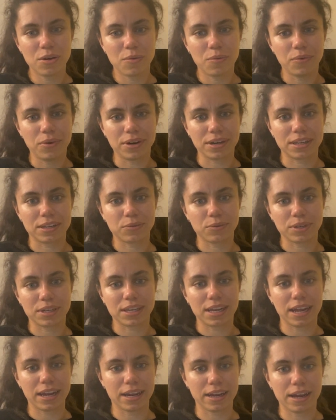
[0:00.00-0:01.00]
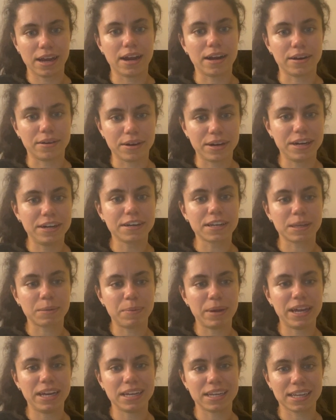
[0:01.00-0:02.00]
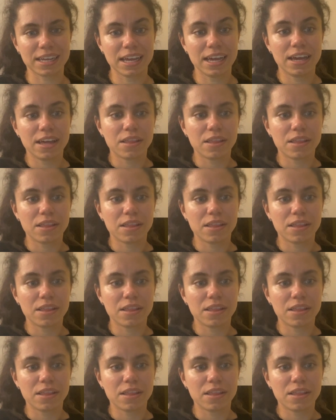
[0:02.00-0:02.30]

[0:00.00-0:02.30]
where it was like a green space